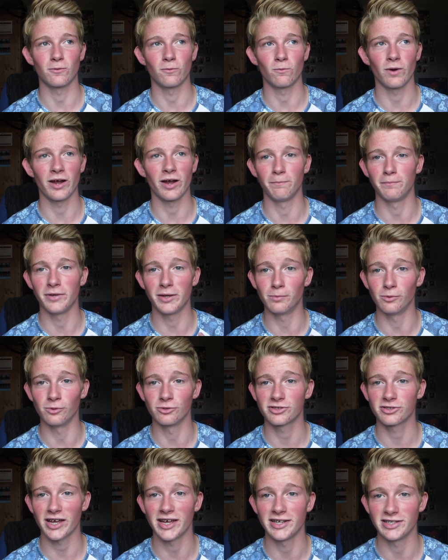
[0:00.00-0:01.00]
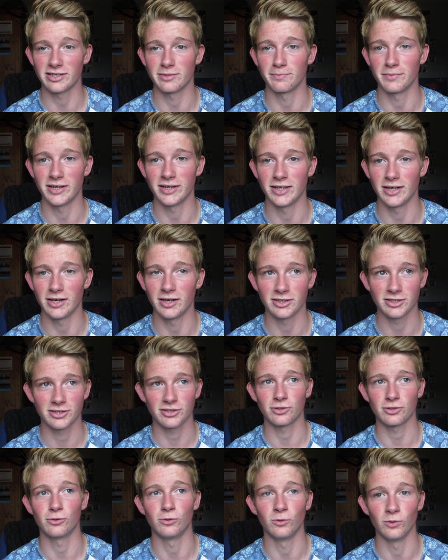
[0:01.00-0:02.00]
when people say to me at
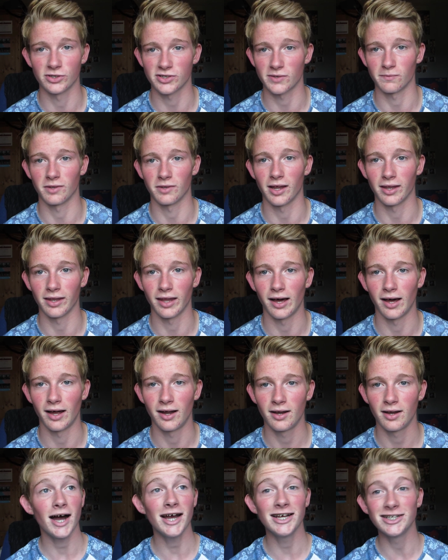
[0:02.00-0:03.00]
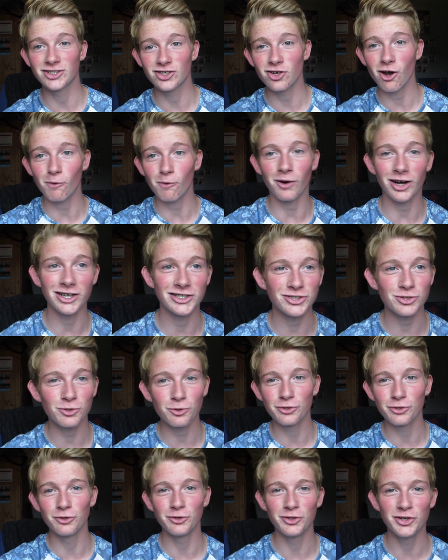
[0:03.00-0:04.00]
school or something like that, "Hey Tom, I saw
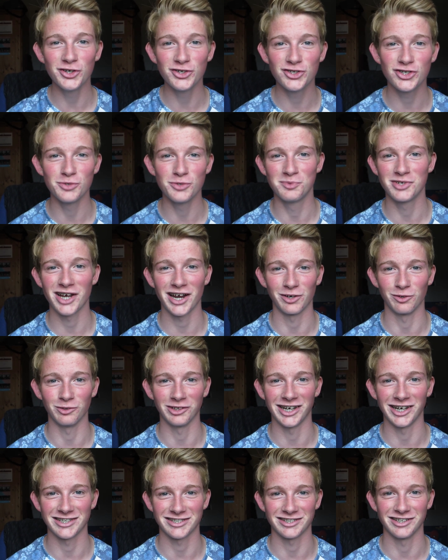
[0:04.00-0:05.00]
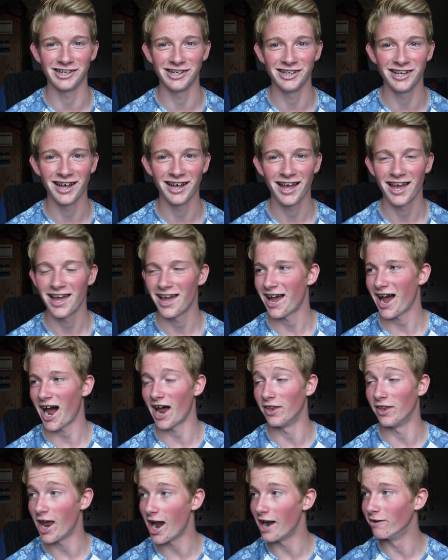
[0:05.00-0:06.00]
your YouTube channel last night,"
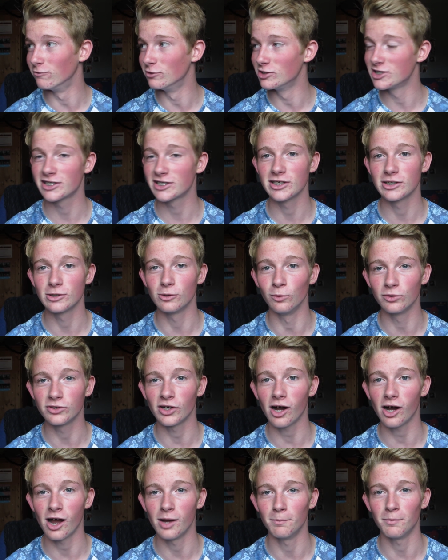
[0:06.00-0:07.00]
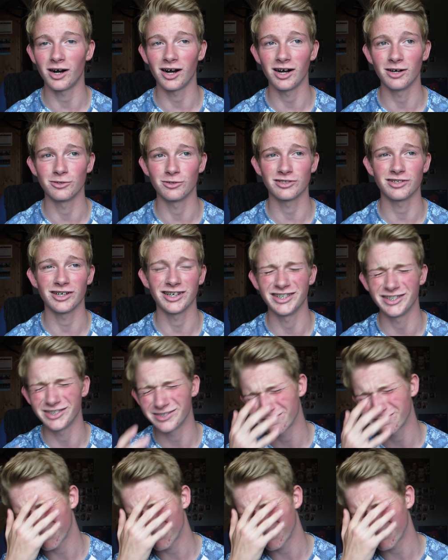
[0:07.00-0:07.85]
and every single time I was like,